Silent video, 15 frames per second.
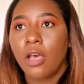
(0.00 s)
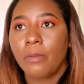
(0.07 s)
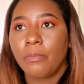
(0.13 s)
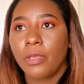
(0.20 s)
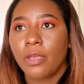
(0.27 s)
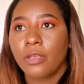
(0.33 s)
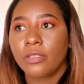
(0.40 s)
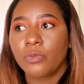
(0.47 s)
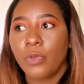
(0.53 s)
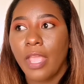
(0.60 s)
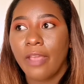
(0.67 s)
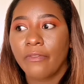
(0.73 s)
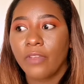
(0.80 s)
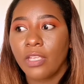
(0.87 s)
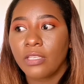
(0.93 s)
Because we
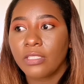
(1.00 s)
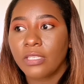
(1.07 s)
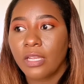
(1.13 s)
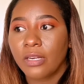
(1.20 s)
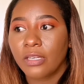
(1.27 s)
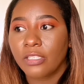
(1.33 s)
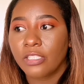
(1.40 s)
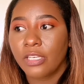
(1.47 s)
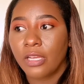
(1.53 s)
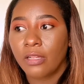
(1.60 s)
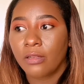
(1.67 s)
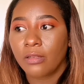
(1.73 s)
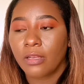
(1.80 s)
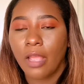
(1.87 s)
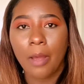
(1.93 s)
have
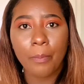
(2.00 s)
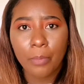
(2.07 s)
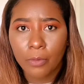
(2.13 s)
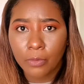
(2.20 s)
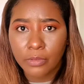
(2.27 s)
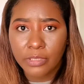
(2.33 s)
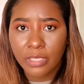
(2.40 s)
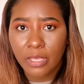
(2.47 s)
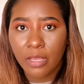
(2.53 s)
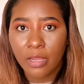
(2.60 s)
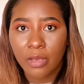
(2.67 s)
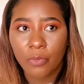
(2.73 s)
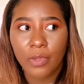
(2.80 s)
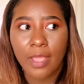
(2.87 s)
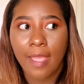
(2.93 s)
interracial couples
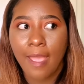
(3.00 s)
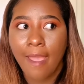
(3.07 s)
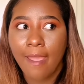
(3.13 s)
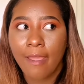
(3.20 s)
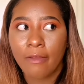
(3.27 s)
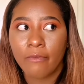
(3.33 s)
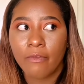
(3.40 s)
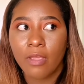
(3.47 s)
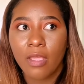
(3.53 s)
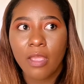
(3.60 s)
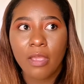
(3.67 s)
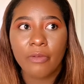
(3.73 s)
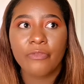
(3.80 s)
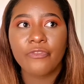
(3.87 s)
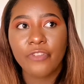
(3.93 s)
here, we have
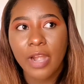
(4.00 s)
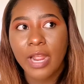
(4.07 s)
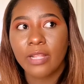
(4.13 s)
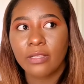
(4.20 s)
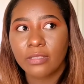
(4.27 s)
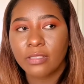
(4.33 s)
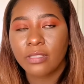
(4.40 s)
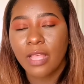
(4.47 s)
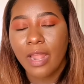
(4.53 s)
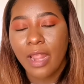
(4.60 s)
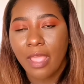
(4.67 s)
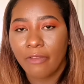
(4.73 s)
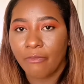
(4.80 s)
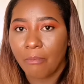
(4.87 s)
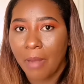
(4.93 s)
friends that
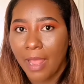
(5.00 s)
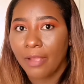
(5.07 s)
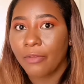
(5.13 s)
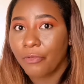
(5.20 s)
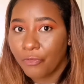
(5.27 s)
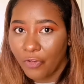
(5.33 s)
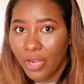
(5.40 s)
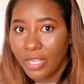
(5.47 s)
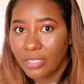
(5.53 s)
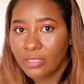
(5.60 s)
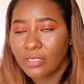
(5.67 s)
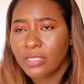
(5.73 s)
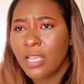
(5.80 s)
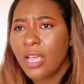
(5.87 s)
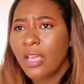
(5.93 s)
have black
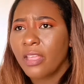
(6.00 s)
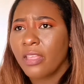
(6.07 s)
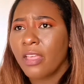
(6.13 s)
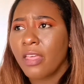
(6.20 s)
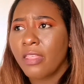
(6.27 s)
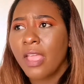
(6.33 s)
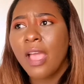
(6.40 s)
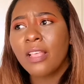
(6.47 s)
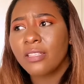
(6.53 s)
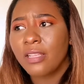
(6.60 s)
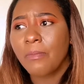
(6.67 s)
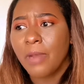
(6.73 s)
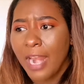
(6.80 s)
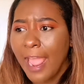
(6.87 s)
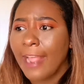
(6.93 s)
friends. There are
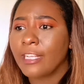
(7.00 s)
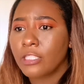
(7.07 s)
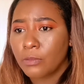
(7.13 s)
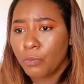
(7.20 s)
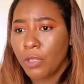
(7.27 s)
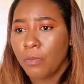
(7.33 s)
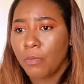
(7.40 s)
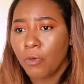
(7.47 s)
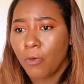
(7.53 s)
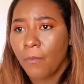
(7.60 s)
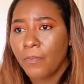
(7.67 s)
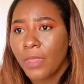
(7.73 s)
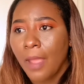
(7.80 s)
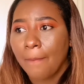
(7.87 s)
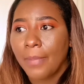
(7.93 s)
some nice people,
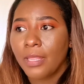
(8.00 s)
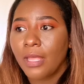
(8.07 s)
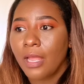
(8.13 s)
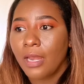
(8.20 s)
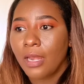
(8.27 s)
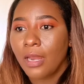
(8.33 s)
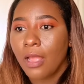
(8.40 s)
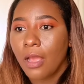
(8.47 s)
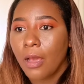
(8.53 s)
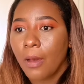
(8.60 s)
but then